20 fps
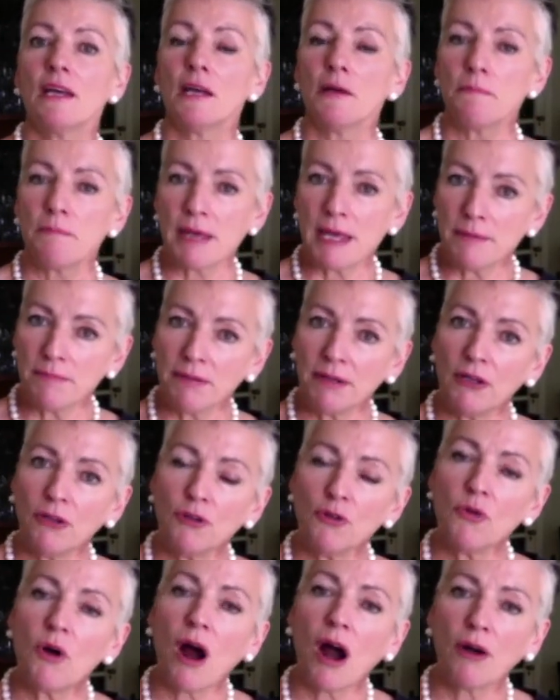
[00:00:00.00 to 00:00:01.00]
People who
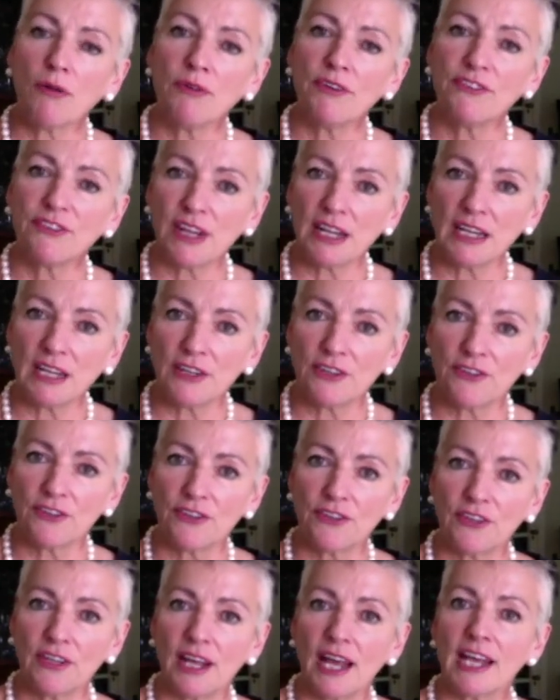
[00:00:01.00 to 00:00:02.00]
are
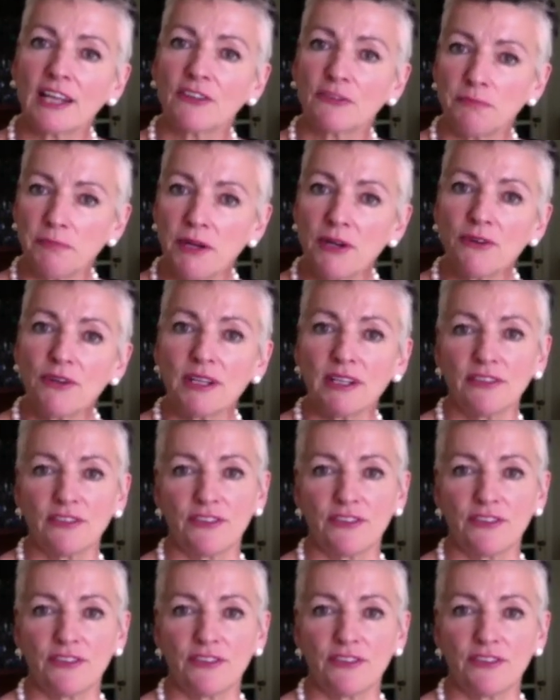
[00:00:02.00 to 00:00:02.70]
resilient experience